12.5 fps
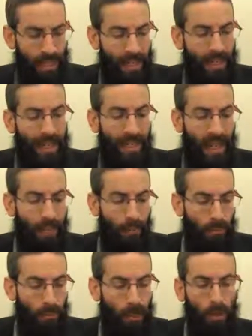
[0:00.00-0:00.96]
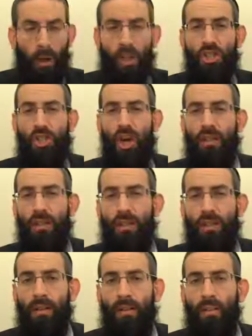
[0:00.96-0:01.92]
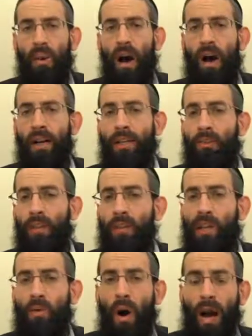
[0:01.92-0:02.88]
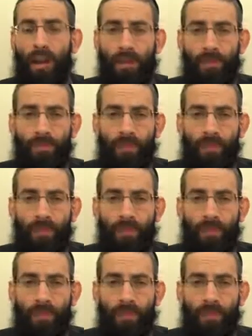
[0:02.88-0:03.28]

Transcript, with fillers: Why do we require